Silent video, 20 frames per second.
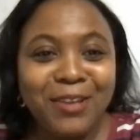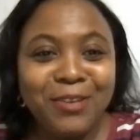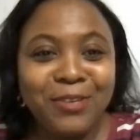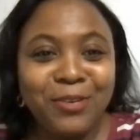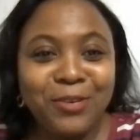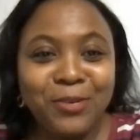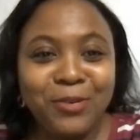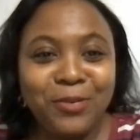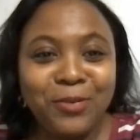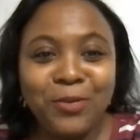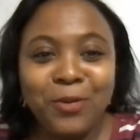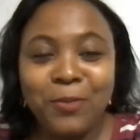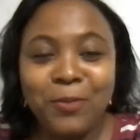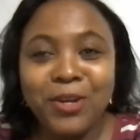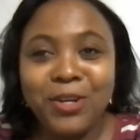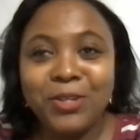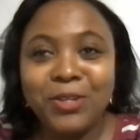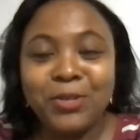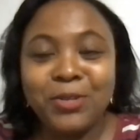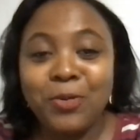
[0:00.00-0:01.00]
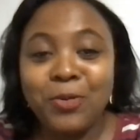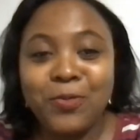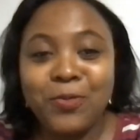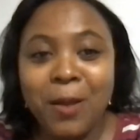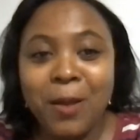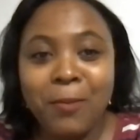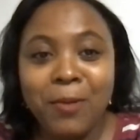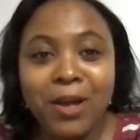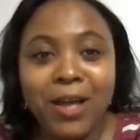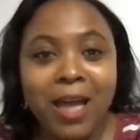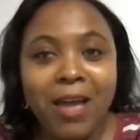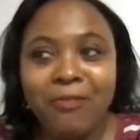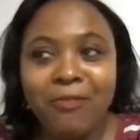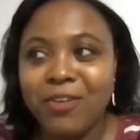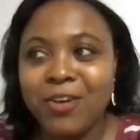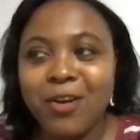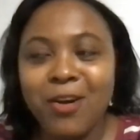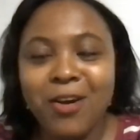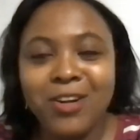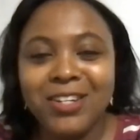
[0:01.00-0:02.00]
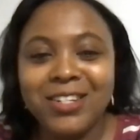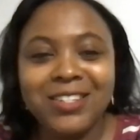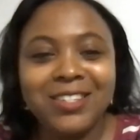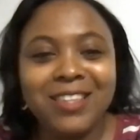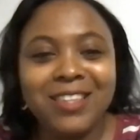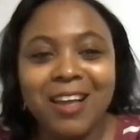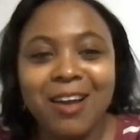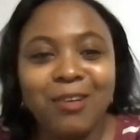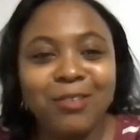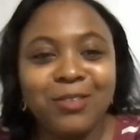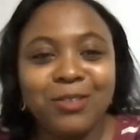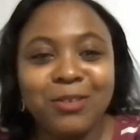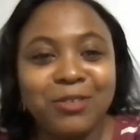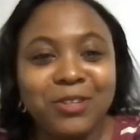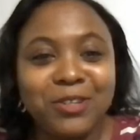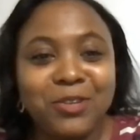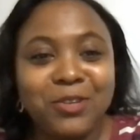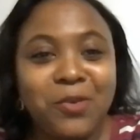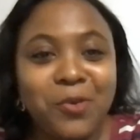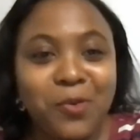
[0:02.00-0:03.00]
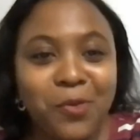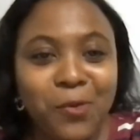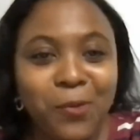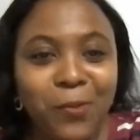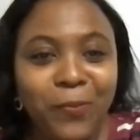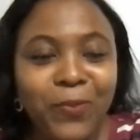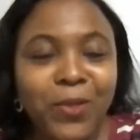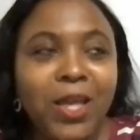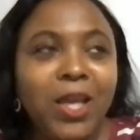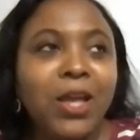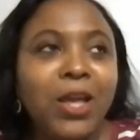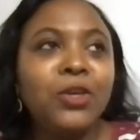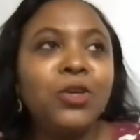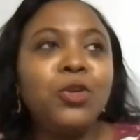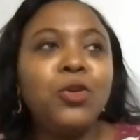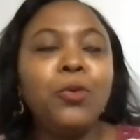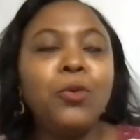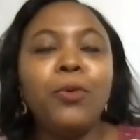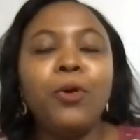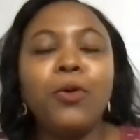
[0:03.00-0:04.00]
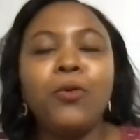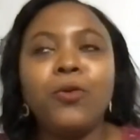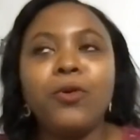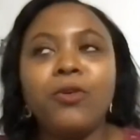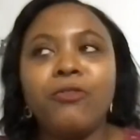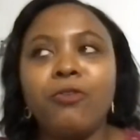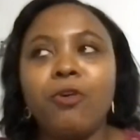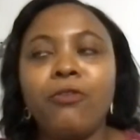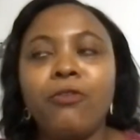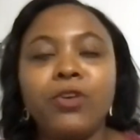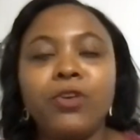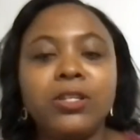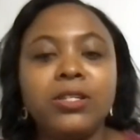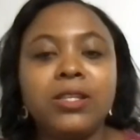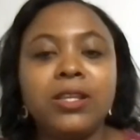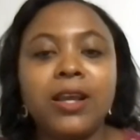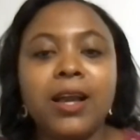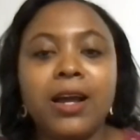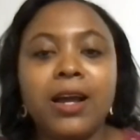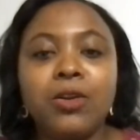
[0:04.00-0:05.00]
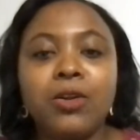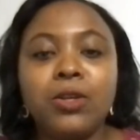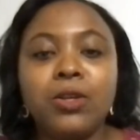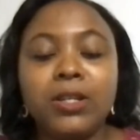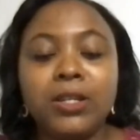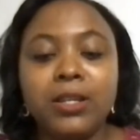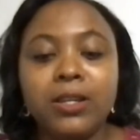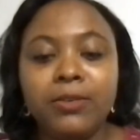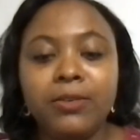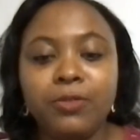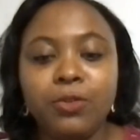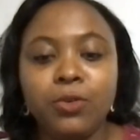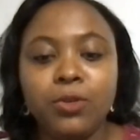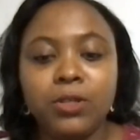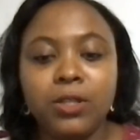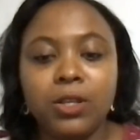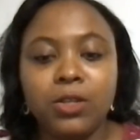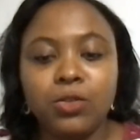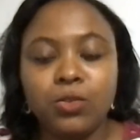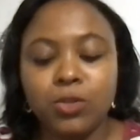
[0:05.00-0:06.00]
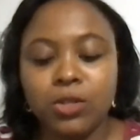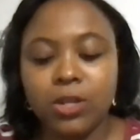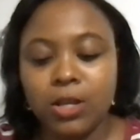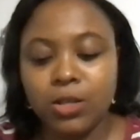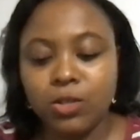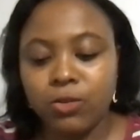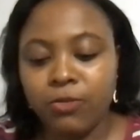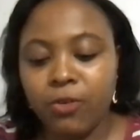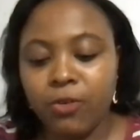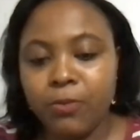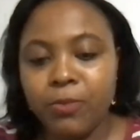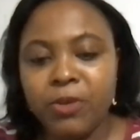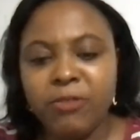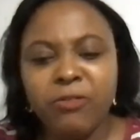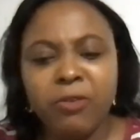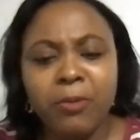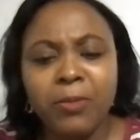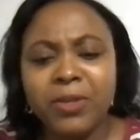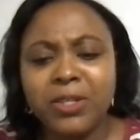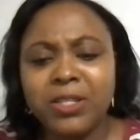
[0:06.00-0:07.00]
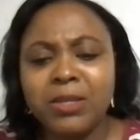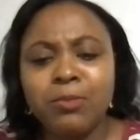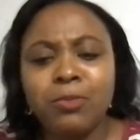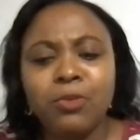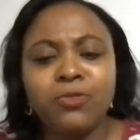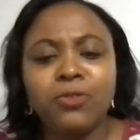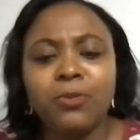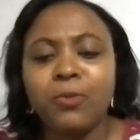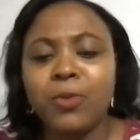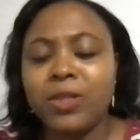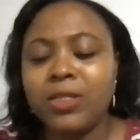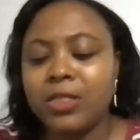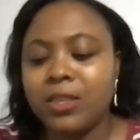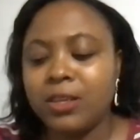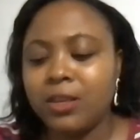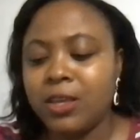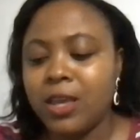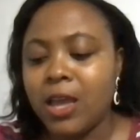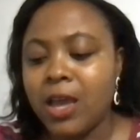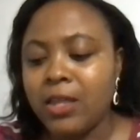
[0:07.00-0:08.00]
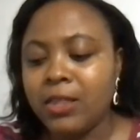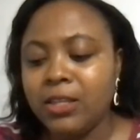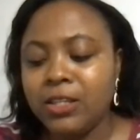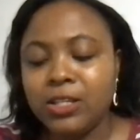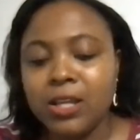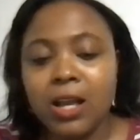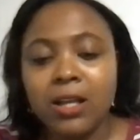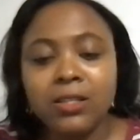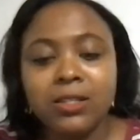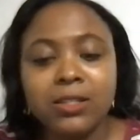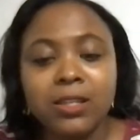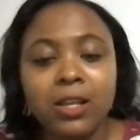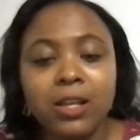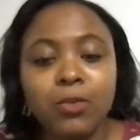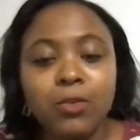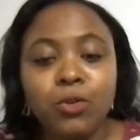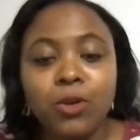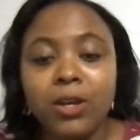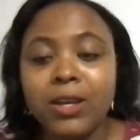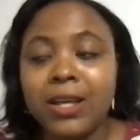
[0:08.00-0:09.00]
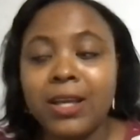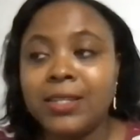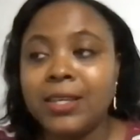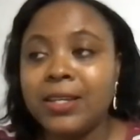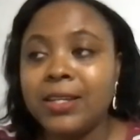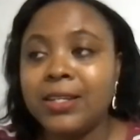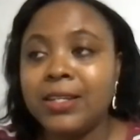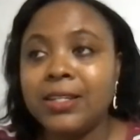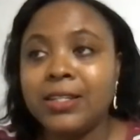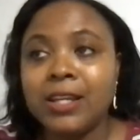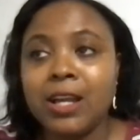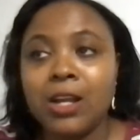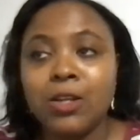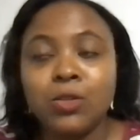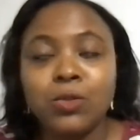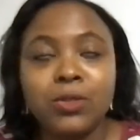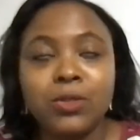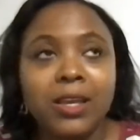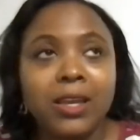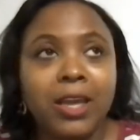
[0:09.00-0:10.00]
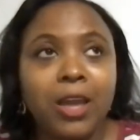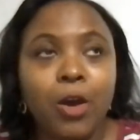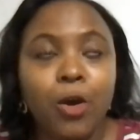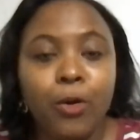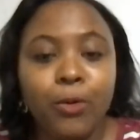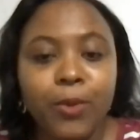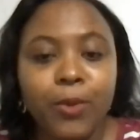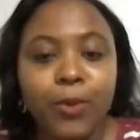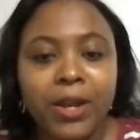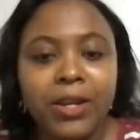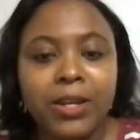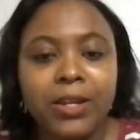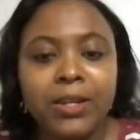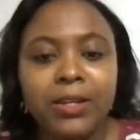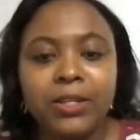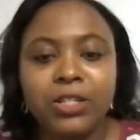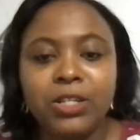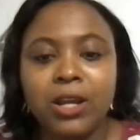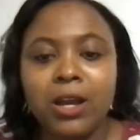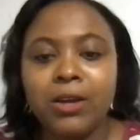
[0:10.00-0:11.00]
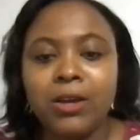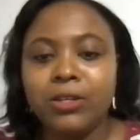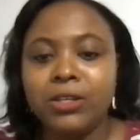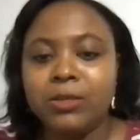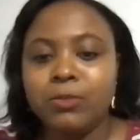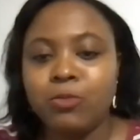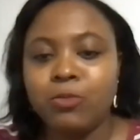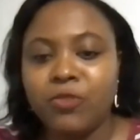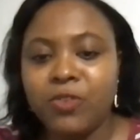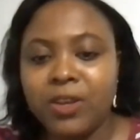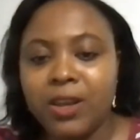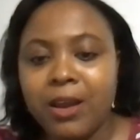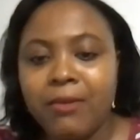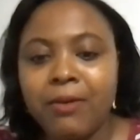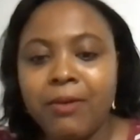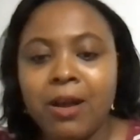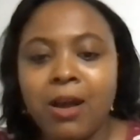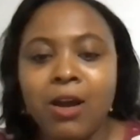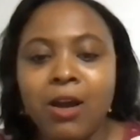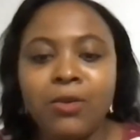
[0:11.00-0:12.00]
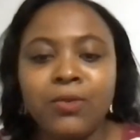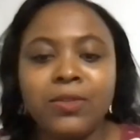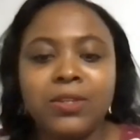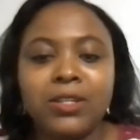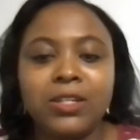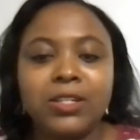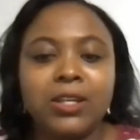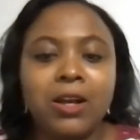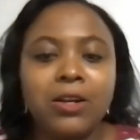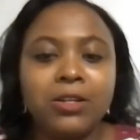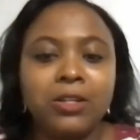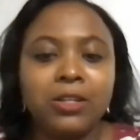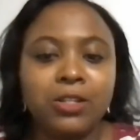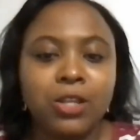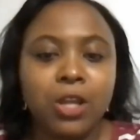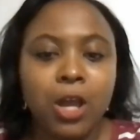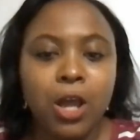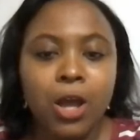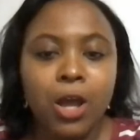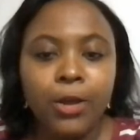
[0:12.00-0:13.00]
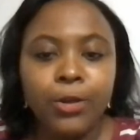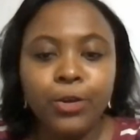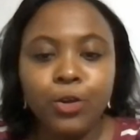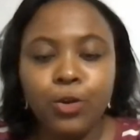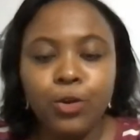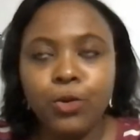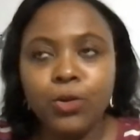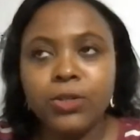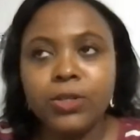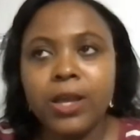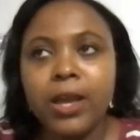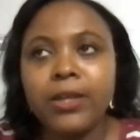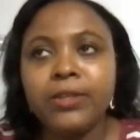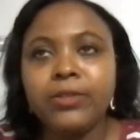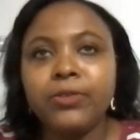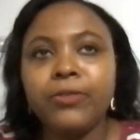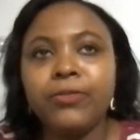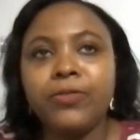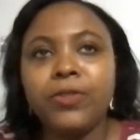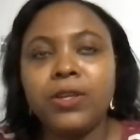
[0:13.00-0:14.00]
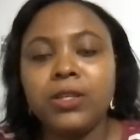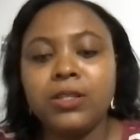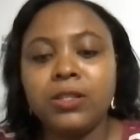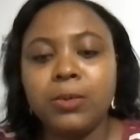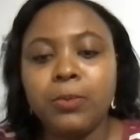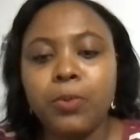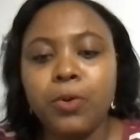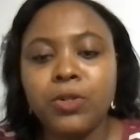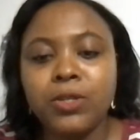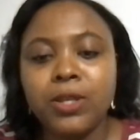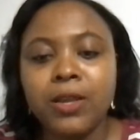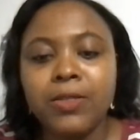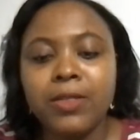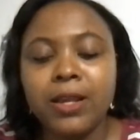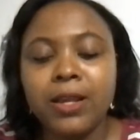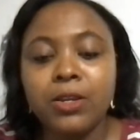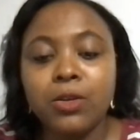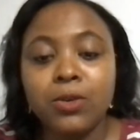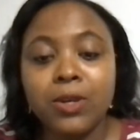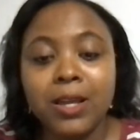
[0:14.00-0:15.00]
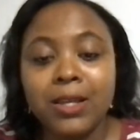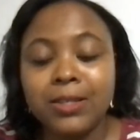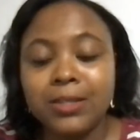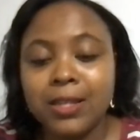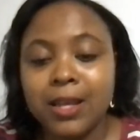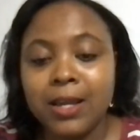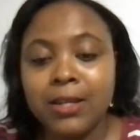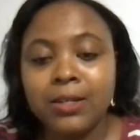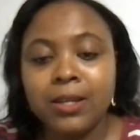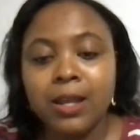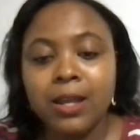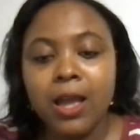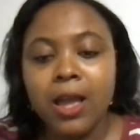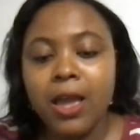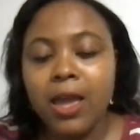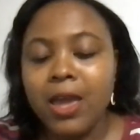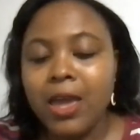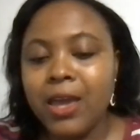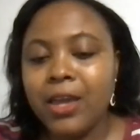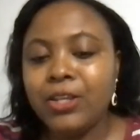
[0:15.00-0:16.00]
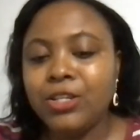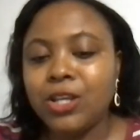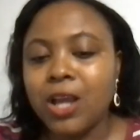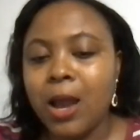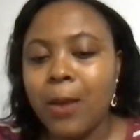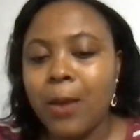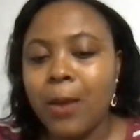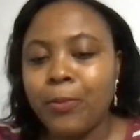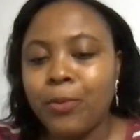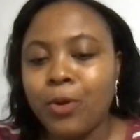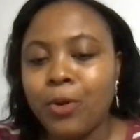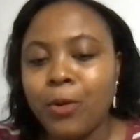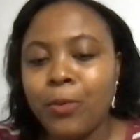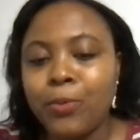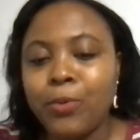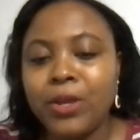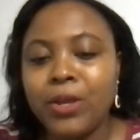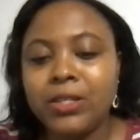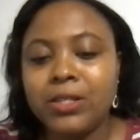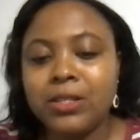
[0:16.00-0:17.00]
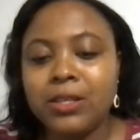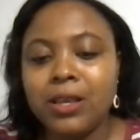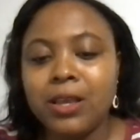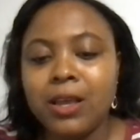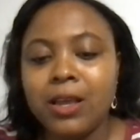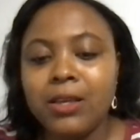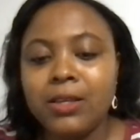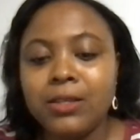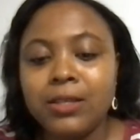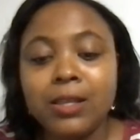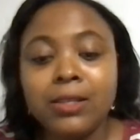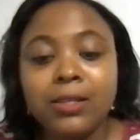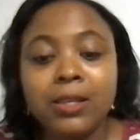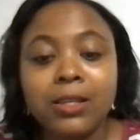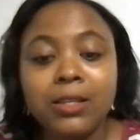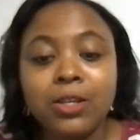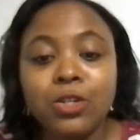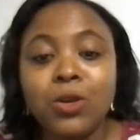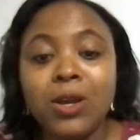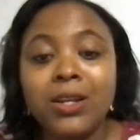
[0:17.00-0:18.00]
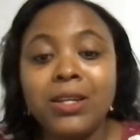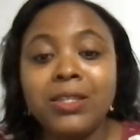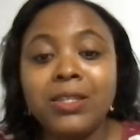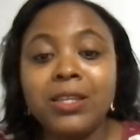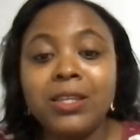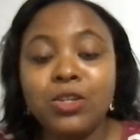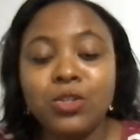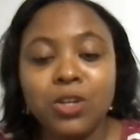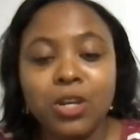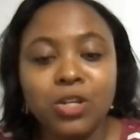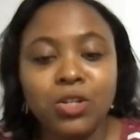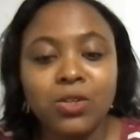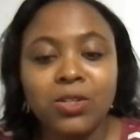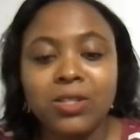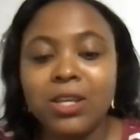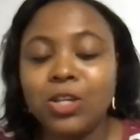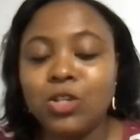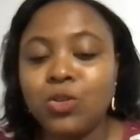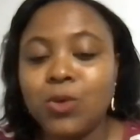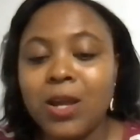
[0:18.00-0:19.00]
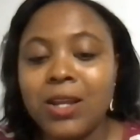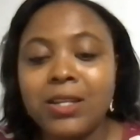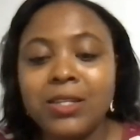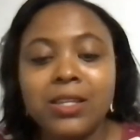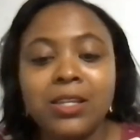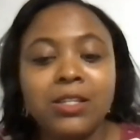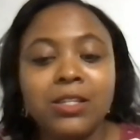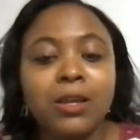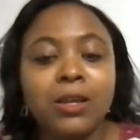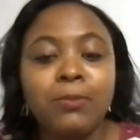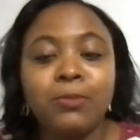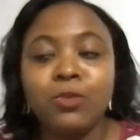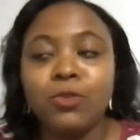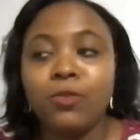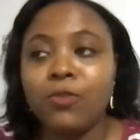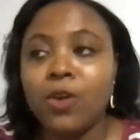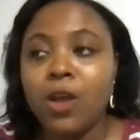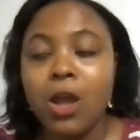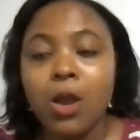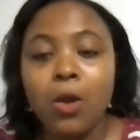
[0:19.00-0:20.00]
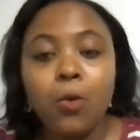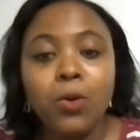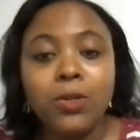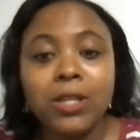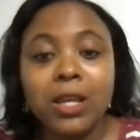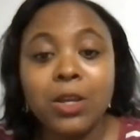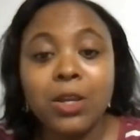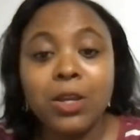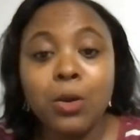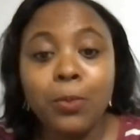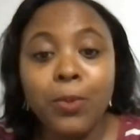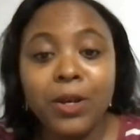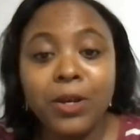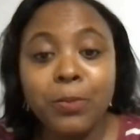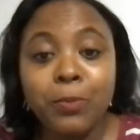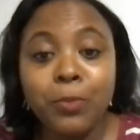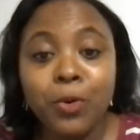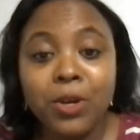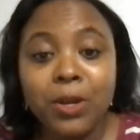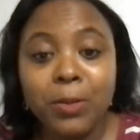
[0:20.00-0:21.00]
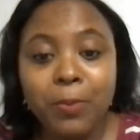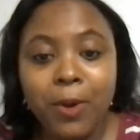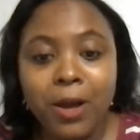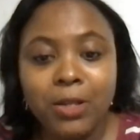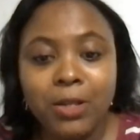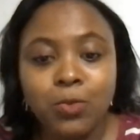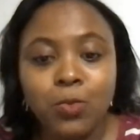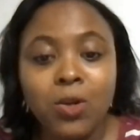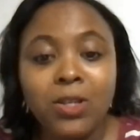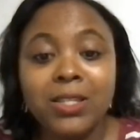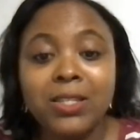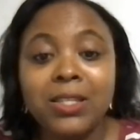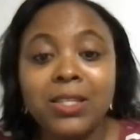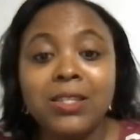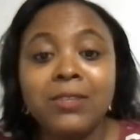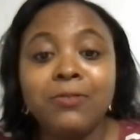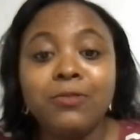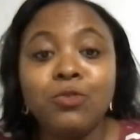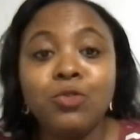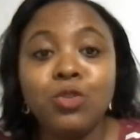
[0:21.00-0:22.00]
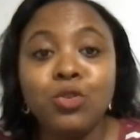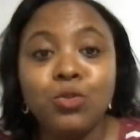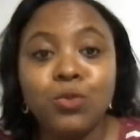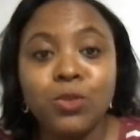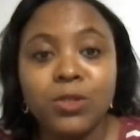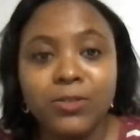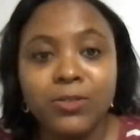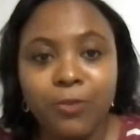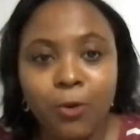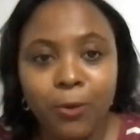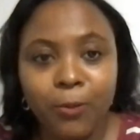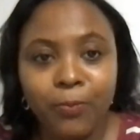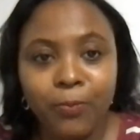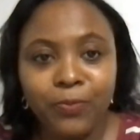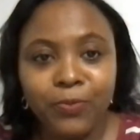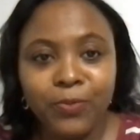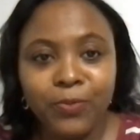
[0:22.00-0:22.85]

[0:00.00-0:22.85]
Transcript: You know, nobody told me about I figured it out on the go you know, but we obviously cannot leave those things to chance. So for me, from 18 months, from when the, the child's, you are, you are sending the child to daycare already, the child is moving around, the child is, you know, those kinds of things, it's important that they understand age appropriate sex and sexuality education. Sexuality in terms of what are your body body parts? What is it even used for?